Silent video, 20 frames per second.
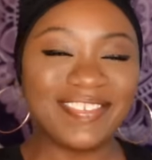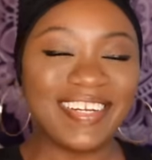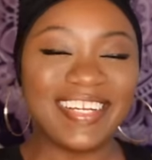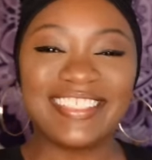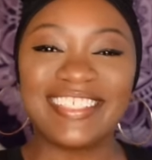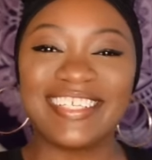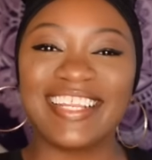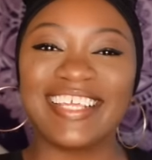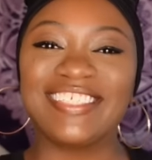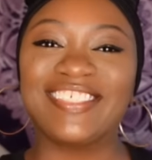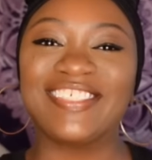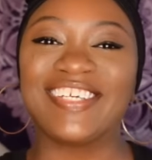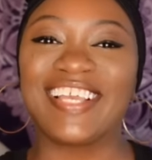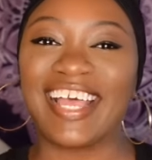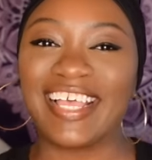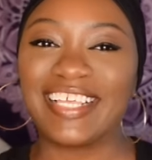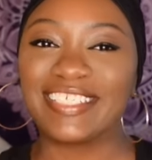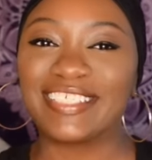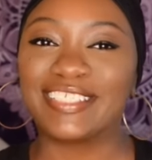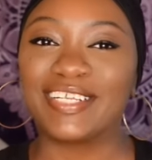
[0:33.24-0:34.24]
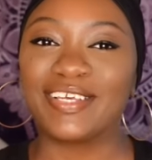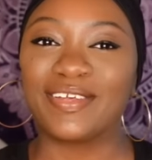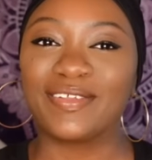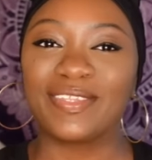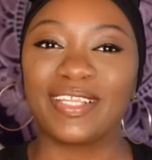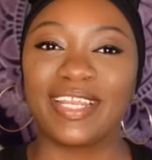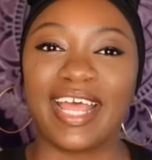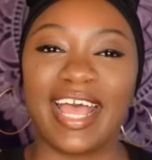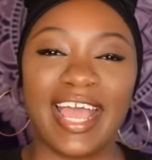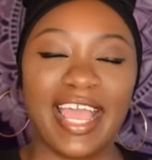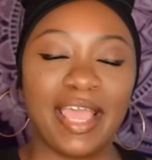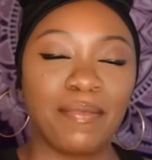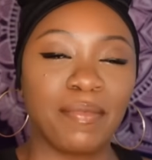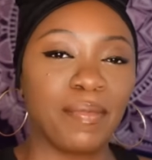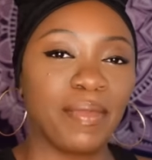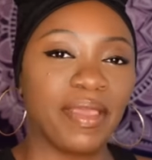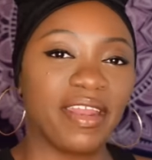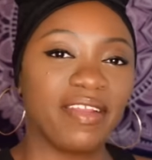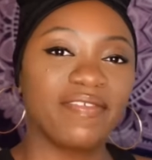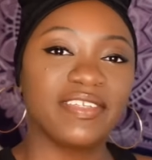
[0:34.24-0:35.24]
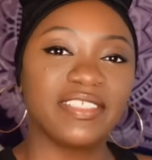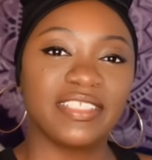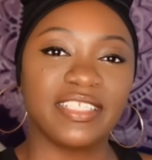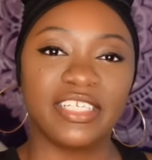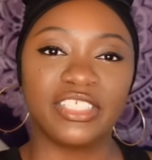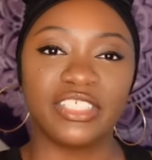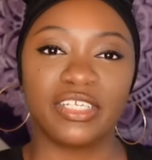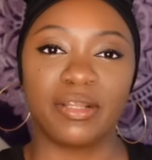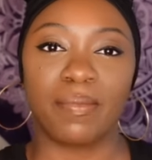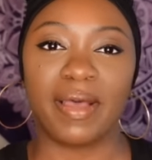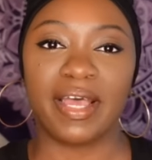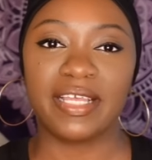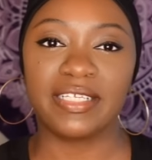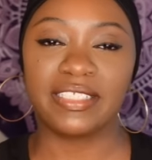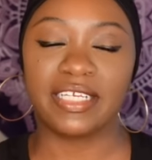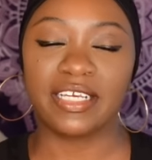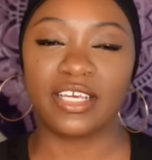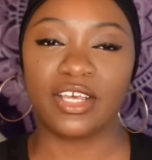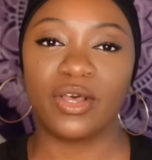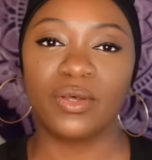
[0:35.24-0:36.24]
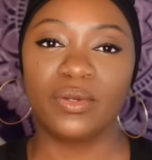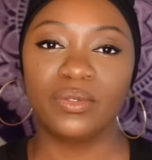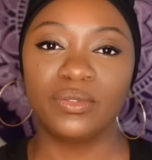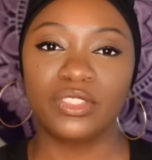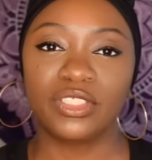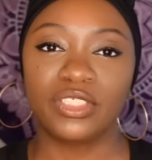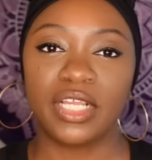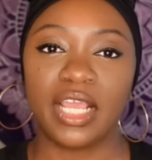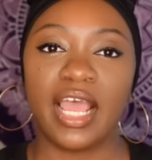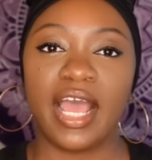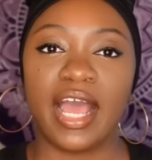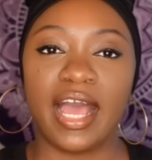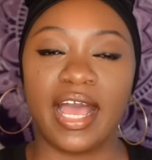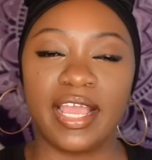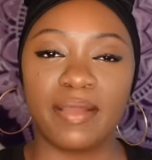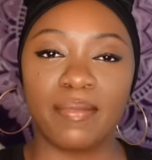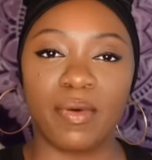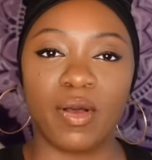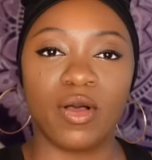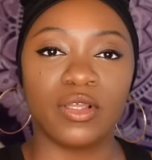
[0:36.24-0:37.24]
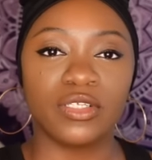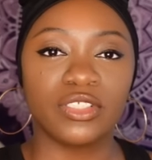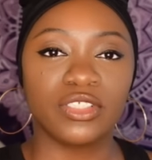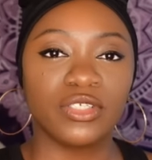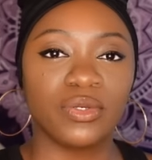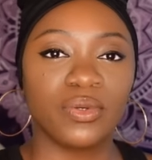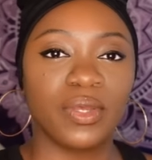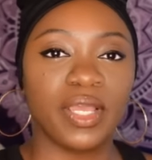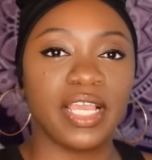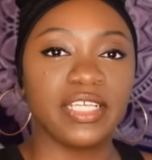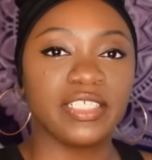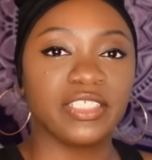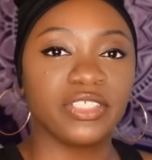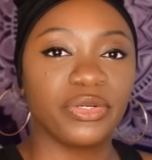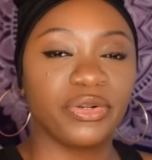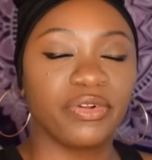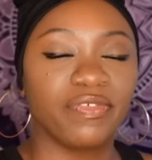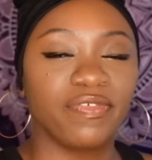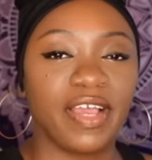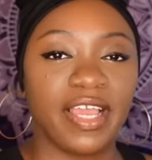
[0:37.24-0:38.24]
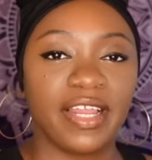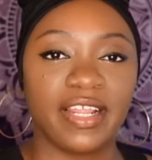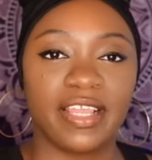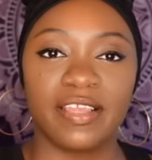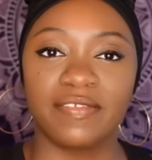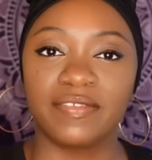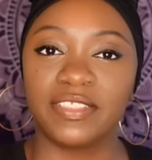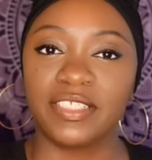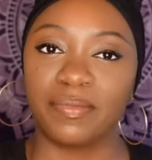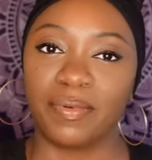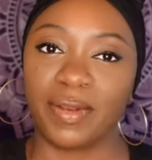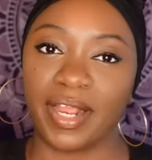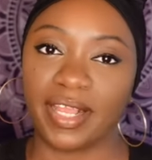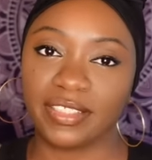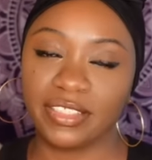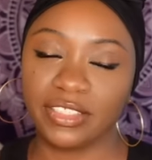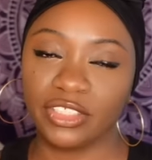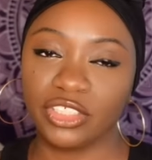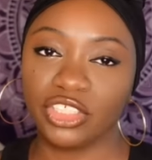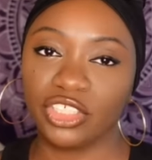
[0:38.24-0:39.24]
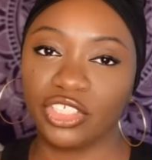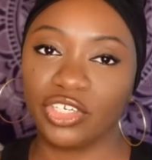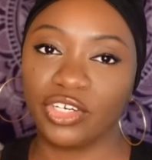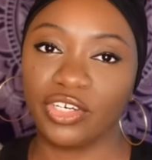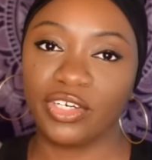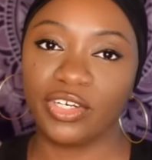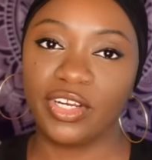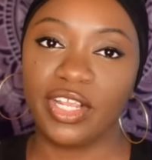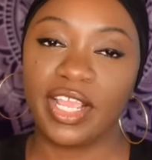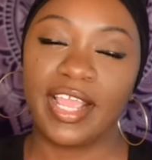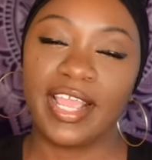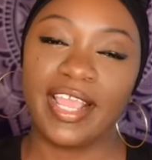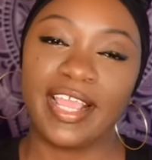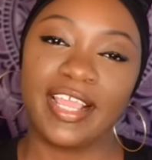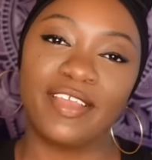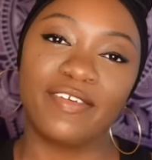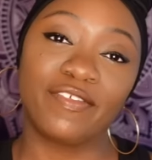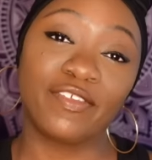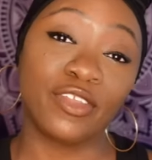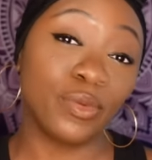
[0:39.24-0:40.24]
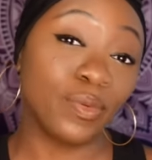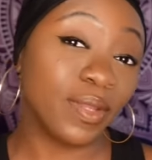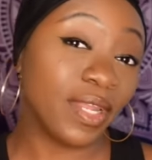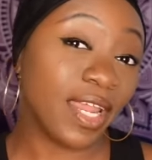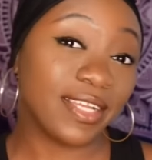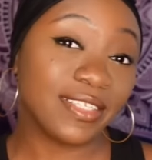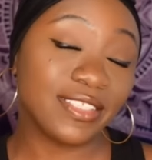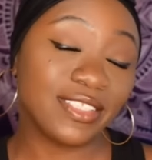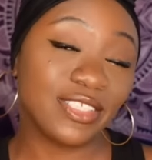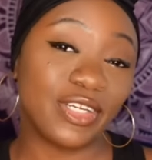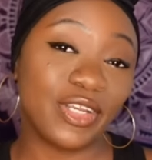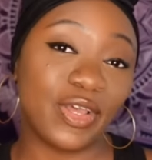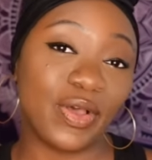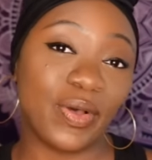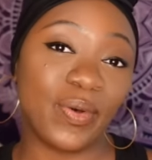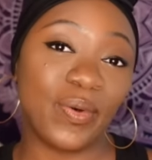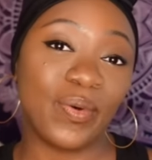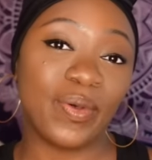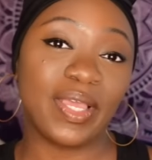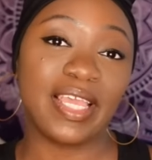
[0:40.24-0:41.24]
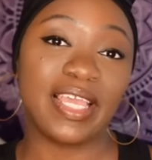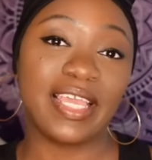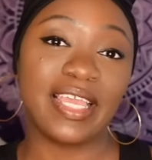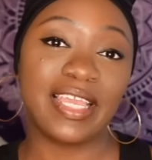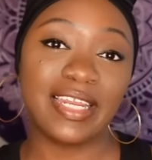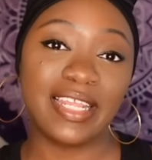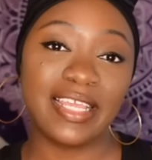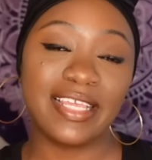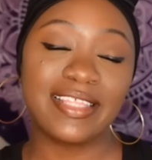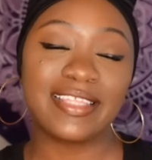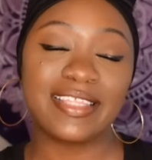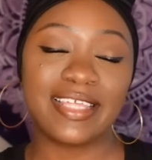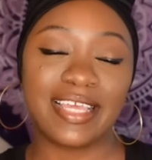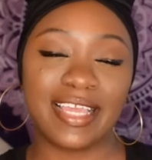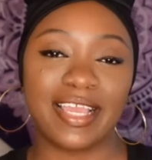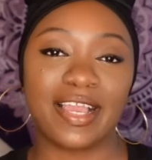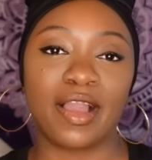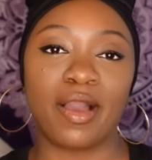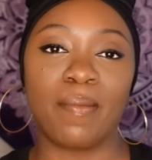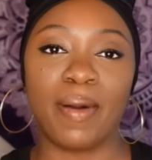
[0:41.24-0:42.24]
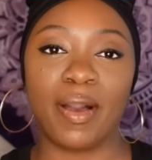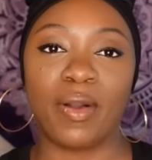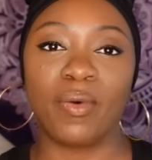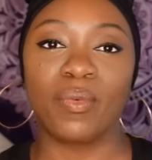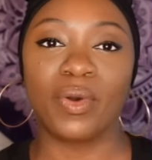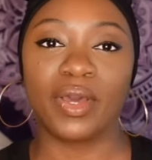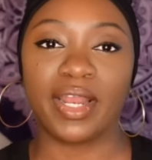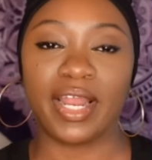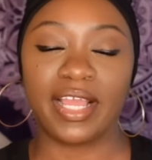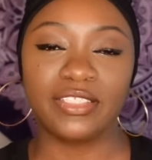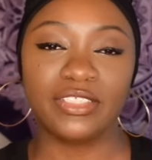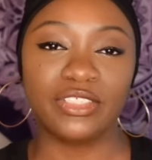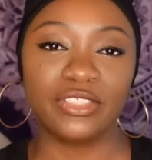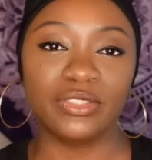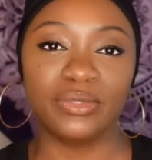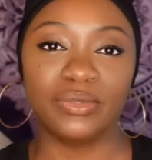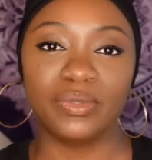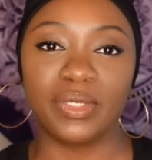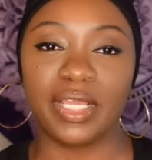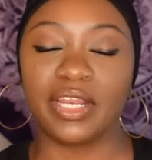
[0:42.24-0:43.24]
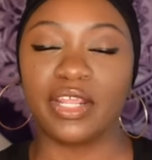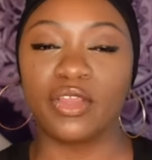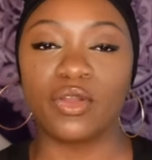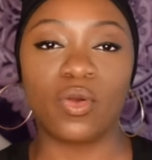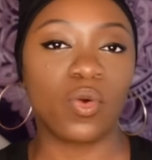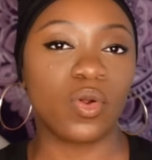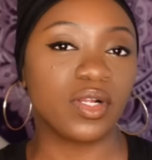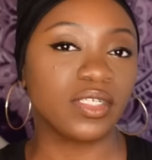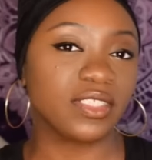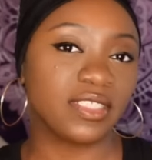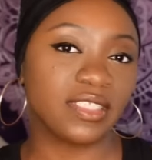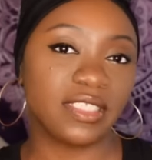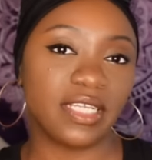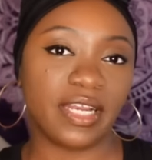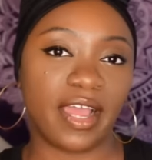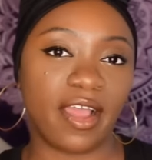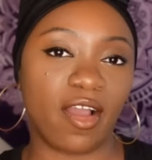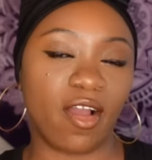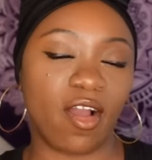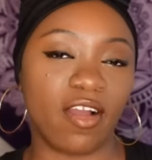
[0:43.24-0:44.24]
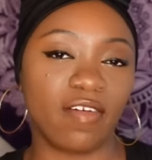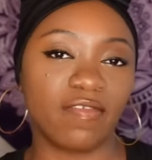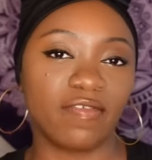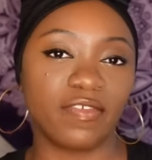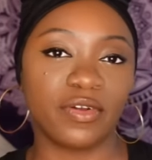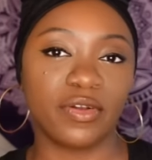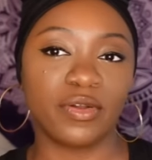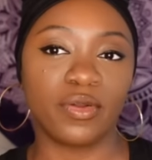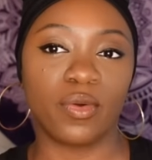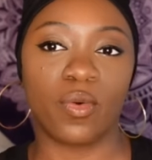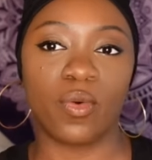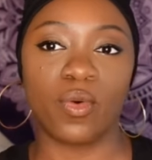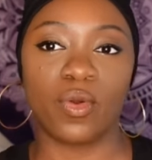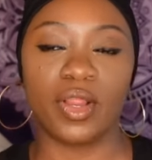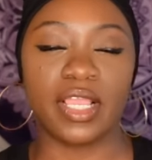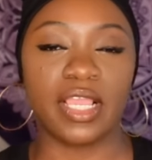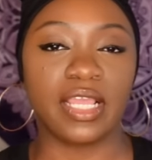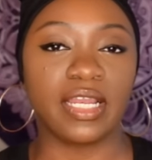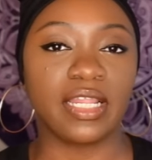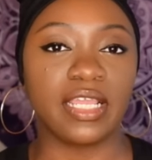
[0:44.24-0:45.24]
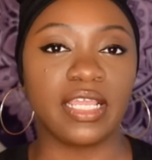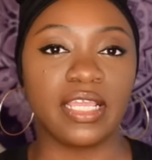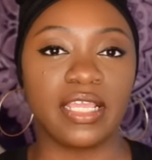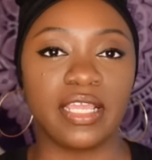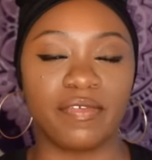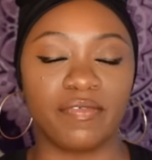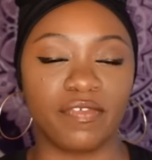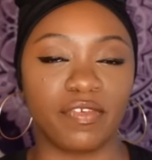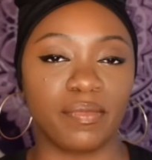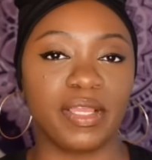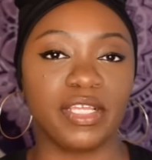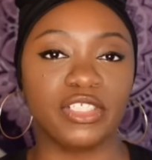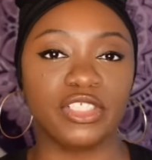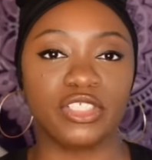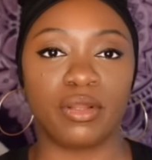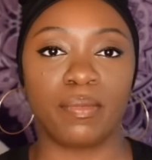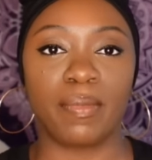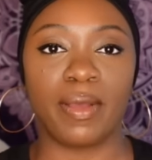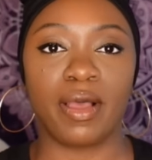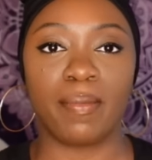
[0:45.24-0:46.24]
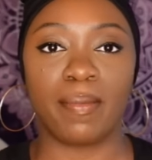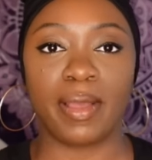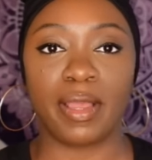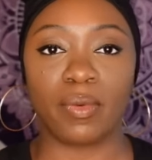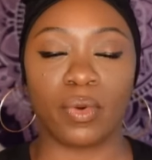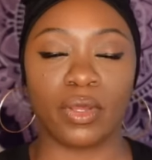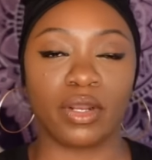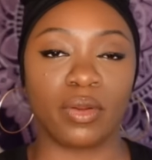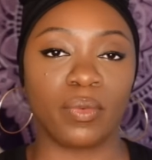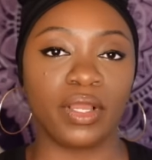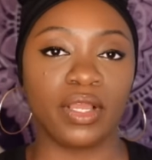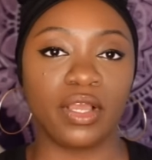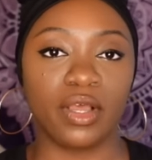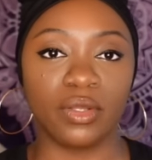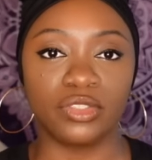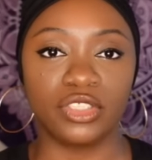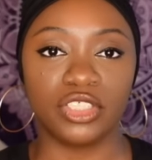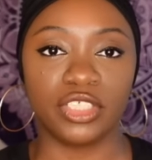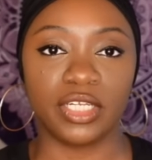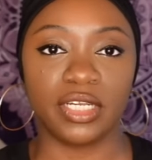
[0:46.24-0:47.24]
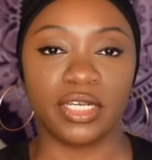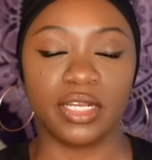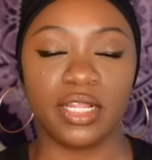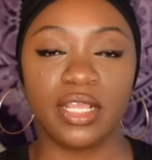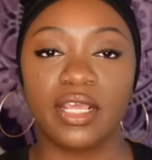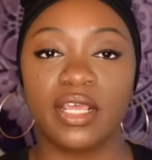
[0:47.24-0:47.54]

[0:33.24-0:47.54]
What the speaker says: wanted to let you guys know that I am a manifestation and mindset coach. I am also a certified EFT practitioner. If you would like to know anything about what I do, any courses that I offer, or any information about my one-on-one coaching,